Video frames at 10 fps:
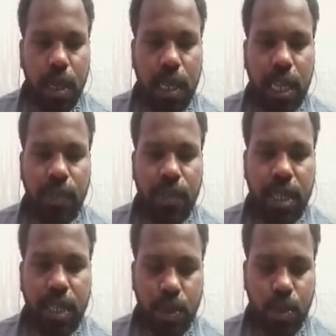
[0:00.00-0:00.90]

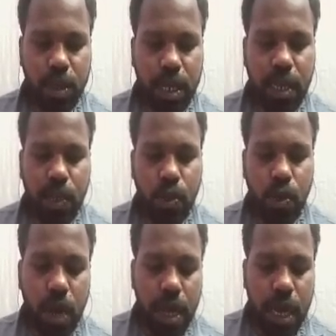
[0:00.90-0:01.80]
classification report, right?
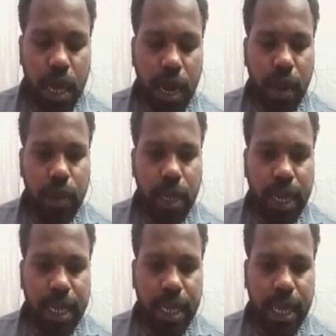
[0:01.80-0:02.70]
So I have to
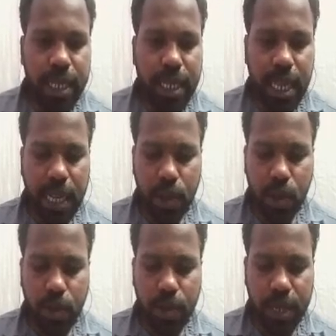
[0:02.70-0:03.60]
get the sklearn
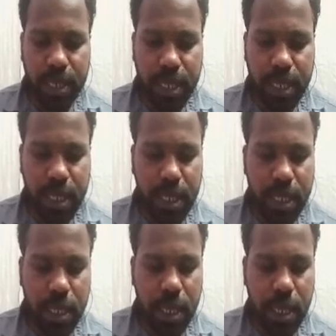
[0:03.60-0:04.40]
dot matrix